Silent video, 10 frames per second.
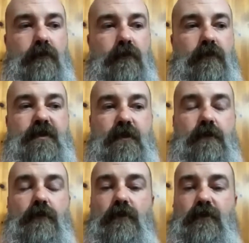
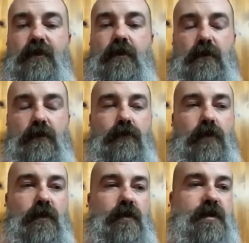similar to what
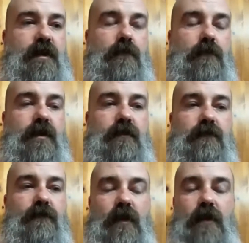Larry said. I mean,
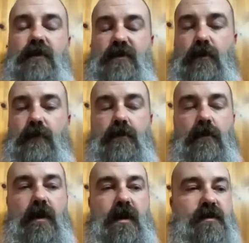Flaherty's going to be your
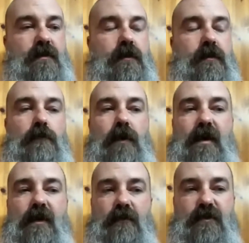ace, and
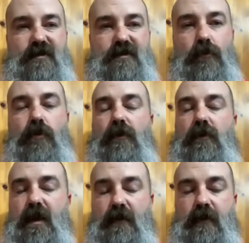Michaelis is more than
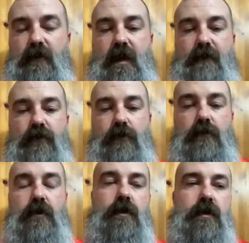likely going to have your
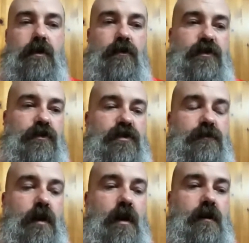2
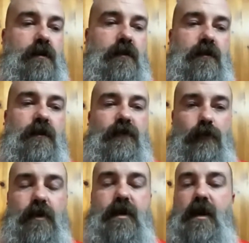spot.
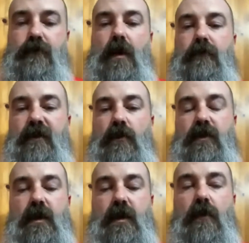3, I'd probably go
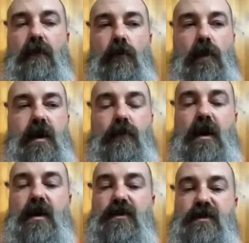Kim over
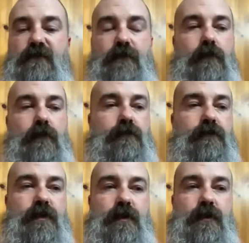Wainwright, just for
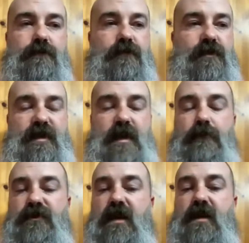the
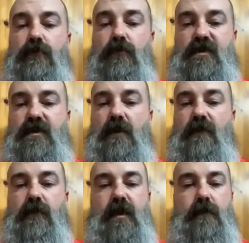sample size that we saw
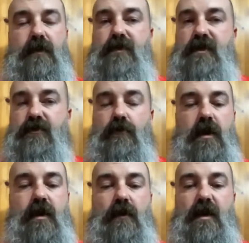from Kim. He pitched
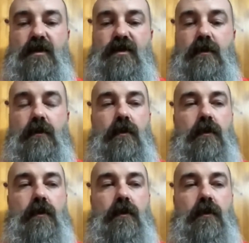great last year.